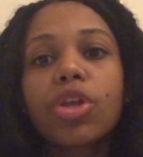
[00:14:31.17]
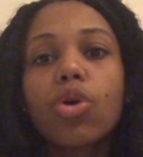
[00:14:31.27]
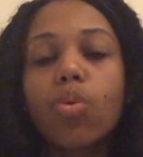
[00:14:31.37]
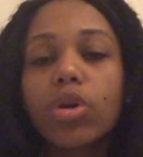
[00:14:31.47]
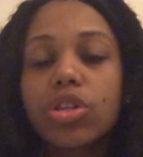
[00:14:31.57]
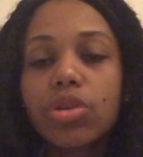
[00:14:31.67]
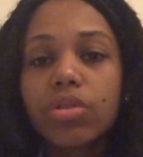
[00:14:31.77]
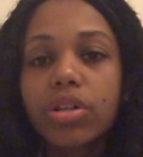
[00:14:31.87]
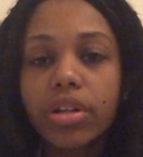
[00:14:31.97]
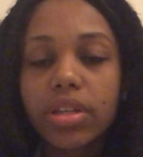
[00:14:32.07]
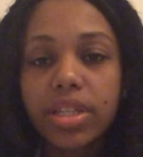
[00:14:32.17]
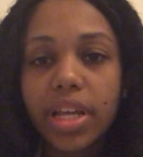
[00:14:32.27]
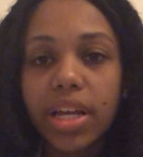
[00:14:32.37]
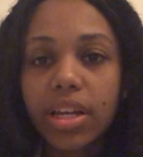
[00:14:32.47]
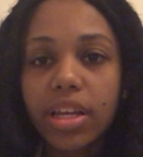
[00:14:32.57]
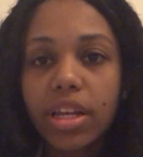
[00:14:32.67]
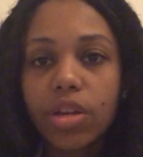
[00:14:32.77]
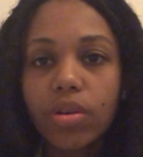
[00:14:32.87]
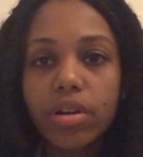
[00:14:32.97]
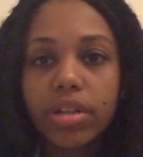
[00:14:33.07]
once you learn this technique and you
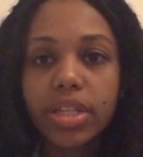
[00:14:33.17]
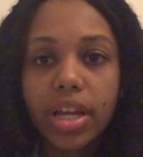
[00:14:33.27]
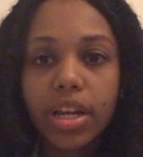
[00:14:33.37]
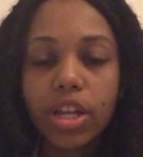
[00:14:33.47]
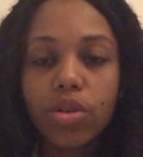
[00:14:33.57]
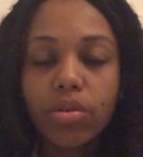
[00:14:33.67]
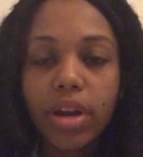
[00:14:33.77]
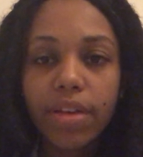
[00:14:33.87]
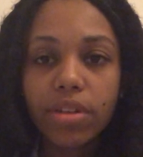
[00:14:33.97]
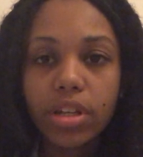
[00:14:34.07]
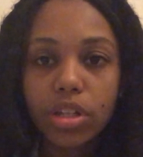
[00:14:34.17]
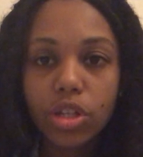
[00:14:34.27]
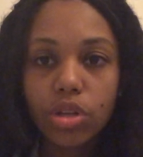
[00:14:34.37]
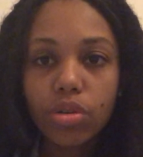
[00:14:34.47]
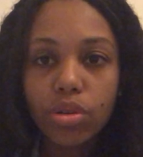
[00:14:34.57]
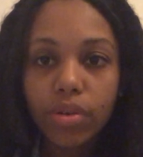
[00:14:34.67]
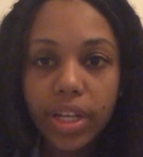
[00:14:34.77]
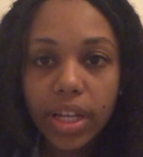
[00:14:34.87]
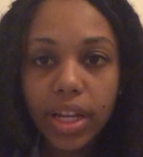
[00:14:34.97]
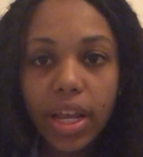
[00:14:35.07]
understand it, you don't have to continue
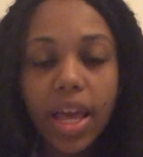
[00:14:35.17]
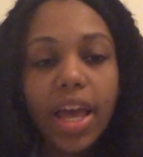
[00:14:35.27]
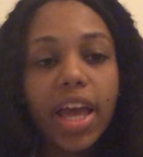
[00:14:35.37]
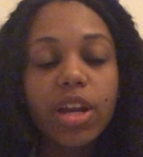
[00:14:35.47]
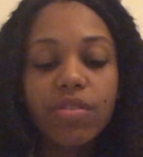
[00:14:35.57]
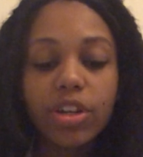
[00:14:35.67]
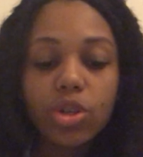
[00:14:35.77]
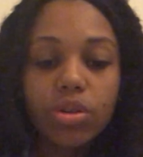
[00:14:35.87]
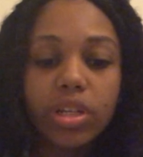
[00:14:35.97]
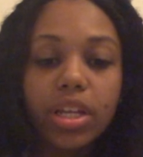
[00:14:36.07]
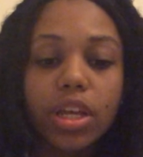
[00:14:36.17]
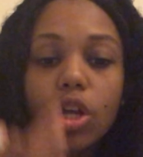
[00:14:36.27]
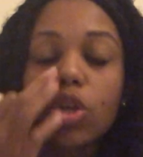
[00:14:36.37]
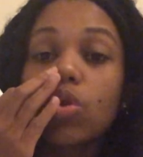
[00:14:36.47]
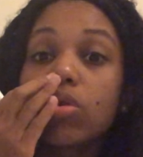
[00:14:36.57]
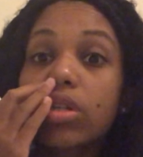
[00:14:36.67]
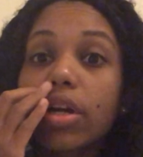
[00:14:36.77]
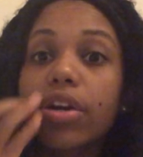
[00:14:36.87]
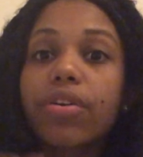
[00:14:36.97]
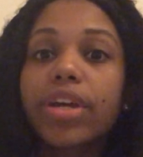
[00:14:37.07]
doing it. And eventually you'll
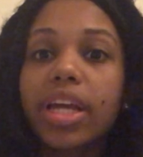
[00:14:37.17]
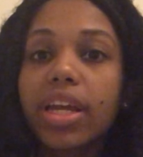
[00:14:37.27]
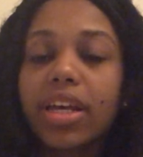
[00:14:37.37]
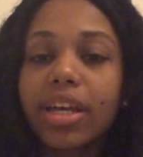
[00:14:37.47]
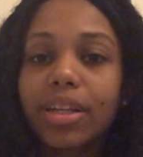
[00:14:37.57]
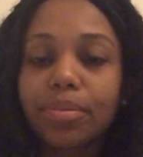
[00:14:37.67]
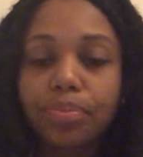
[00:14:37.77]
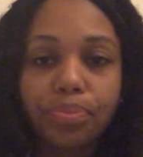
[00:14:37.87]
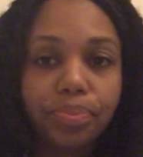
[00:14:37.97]
start creating